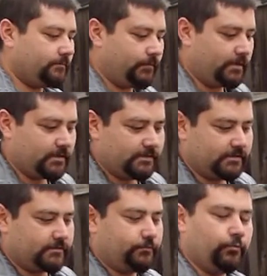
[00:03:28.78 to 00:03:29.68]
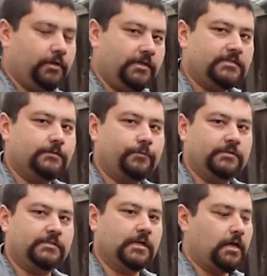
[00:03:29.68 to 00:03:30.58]
because it's really a simple
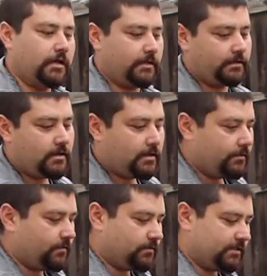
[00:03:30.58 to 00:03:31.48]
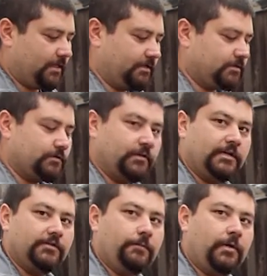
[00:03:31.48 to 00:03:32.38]
design. There's a screen
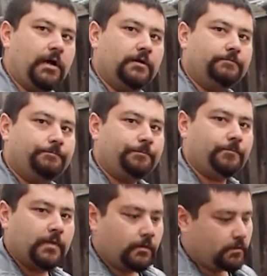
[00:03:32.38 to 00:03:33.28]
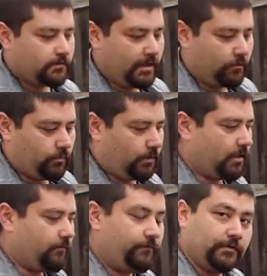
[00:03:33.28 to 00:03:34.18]
on the bottom that will
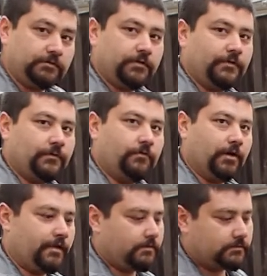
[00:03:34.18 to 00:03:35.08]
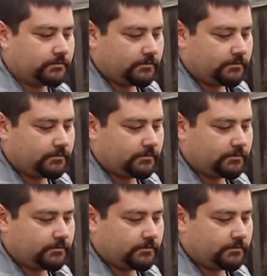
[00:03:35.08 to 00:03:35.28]
help filter out the grains.